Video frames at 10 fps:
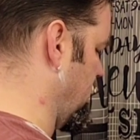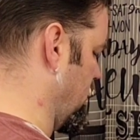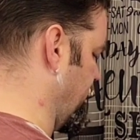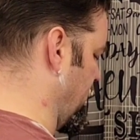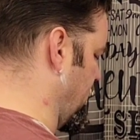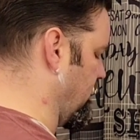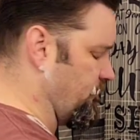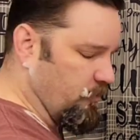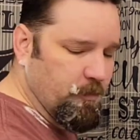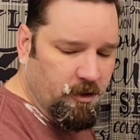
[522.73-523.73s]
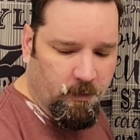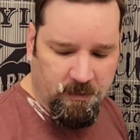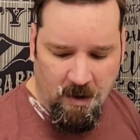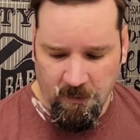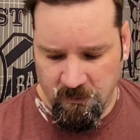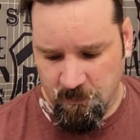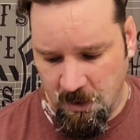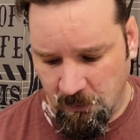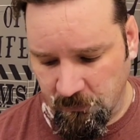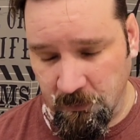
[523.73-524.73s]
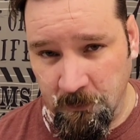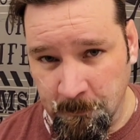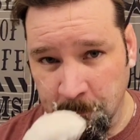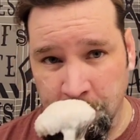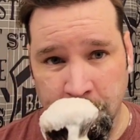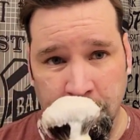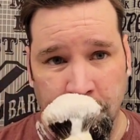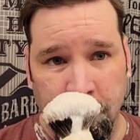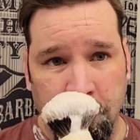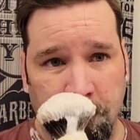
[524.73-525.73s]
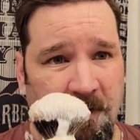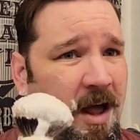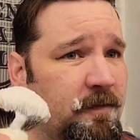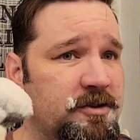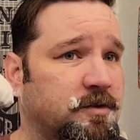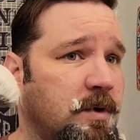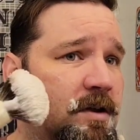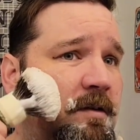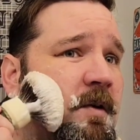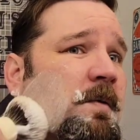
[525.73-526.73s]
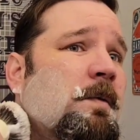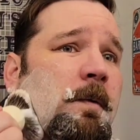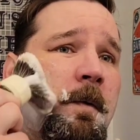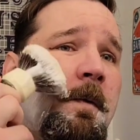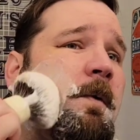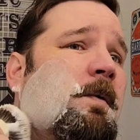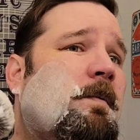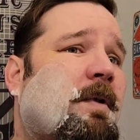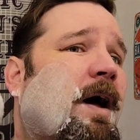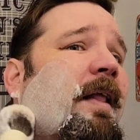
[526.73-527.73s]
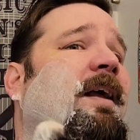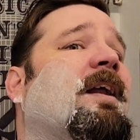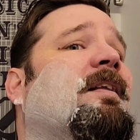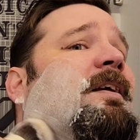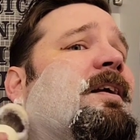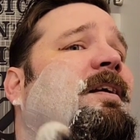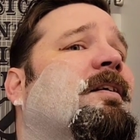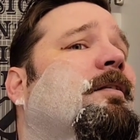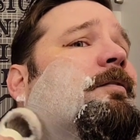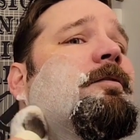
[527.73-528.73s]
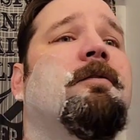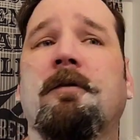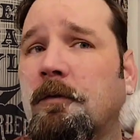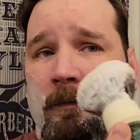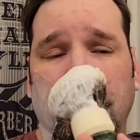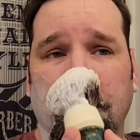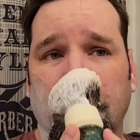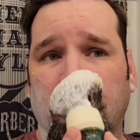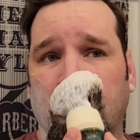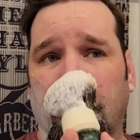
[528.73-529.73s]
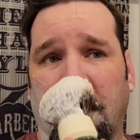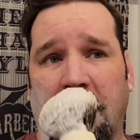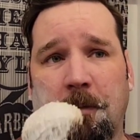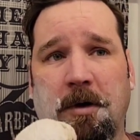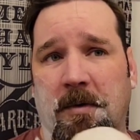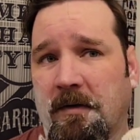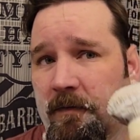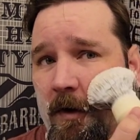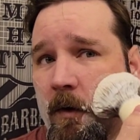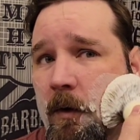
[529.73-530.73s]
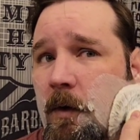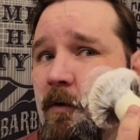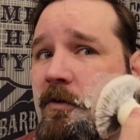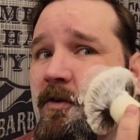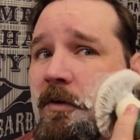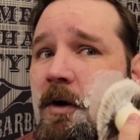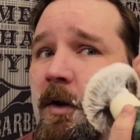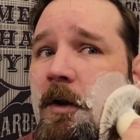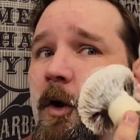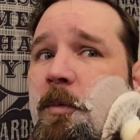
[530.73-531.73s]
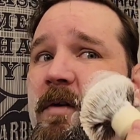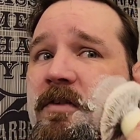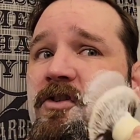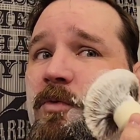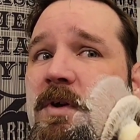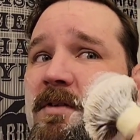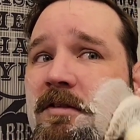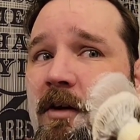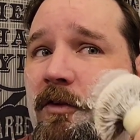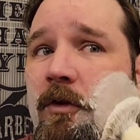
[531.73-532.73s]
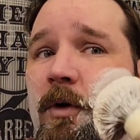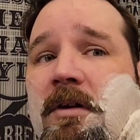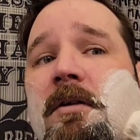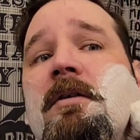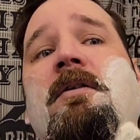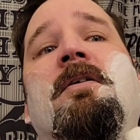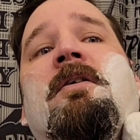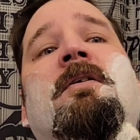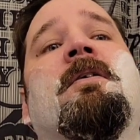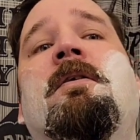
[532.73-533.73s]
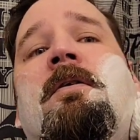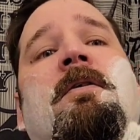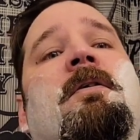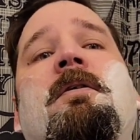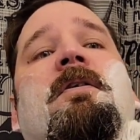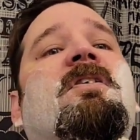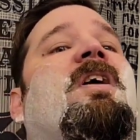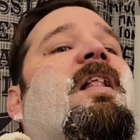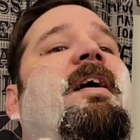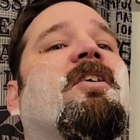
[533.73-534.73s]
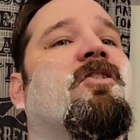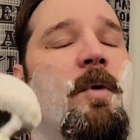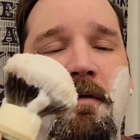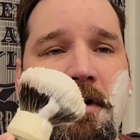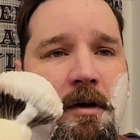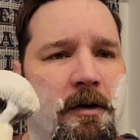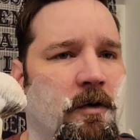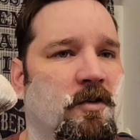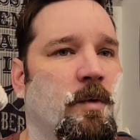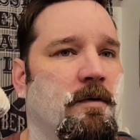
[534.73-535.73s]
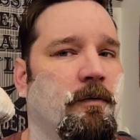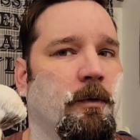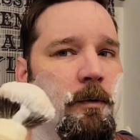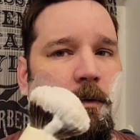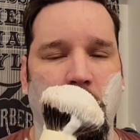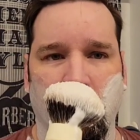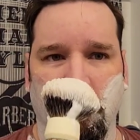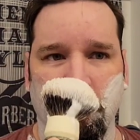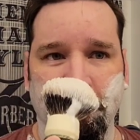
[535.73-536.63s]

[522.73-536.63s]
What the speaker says: you'll be familiar with how it smells. Kind of a sweet, not like anything that I could put my finger on, just a little bit of a sweet scent to it. It's not like sweet vanilla or sweet fruit, or